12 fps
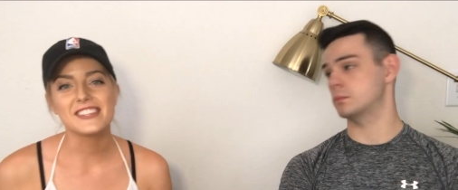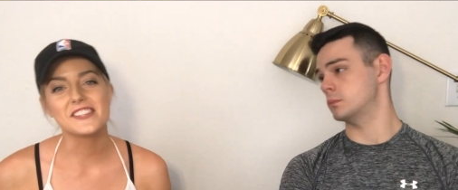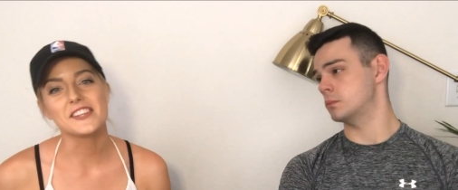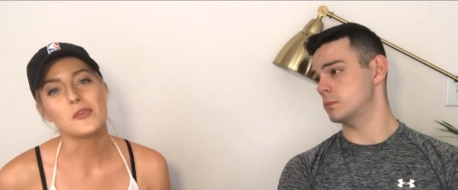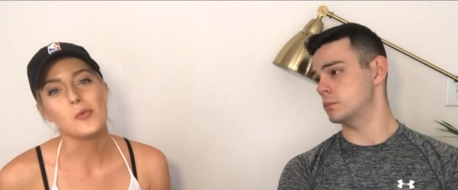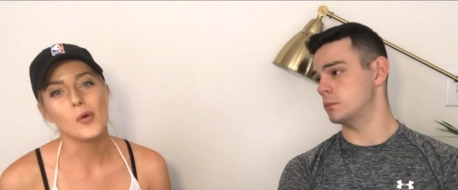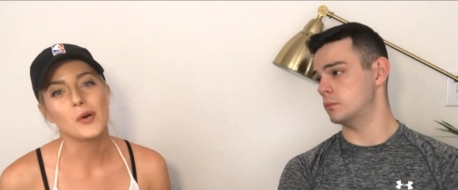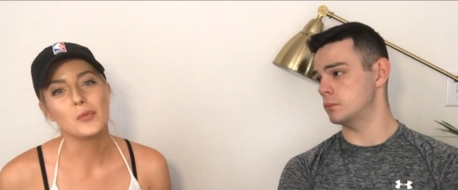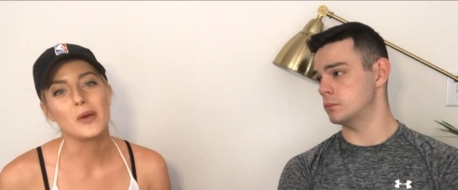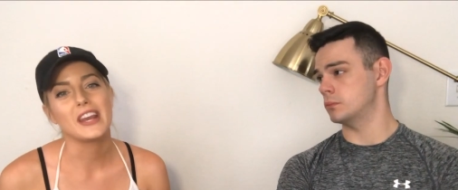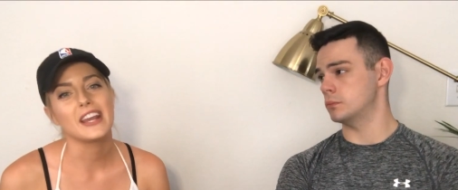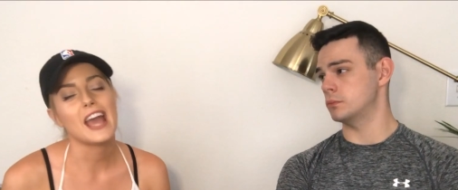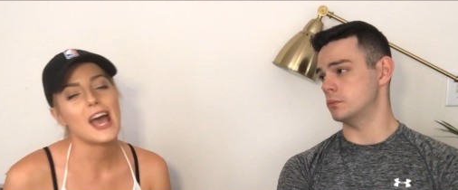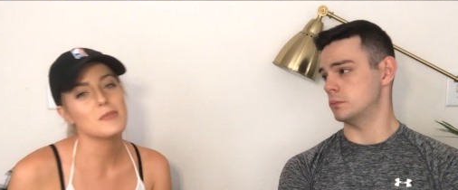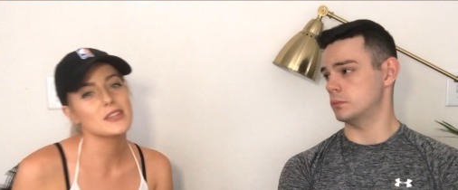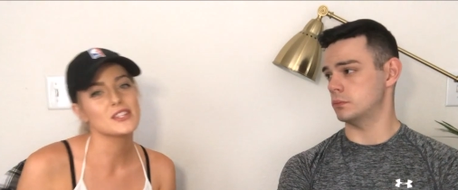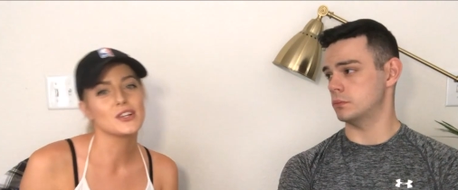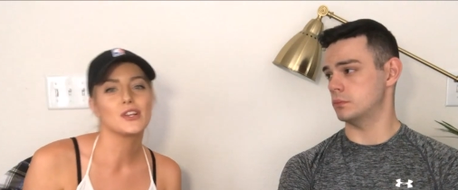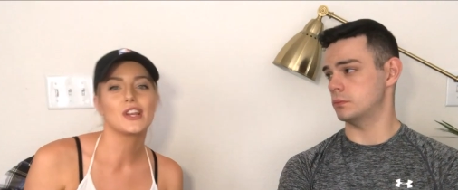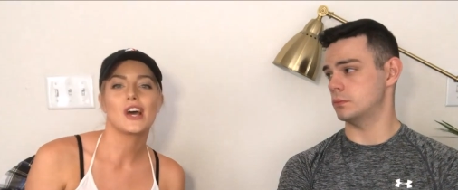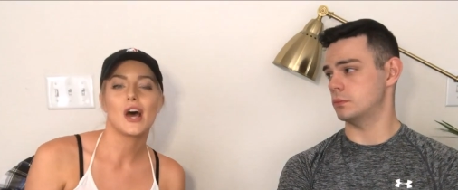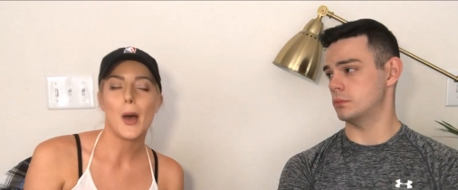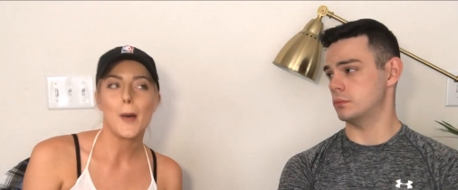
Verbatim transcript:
Speaker 1: this is an award winning Amazon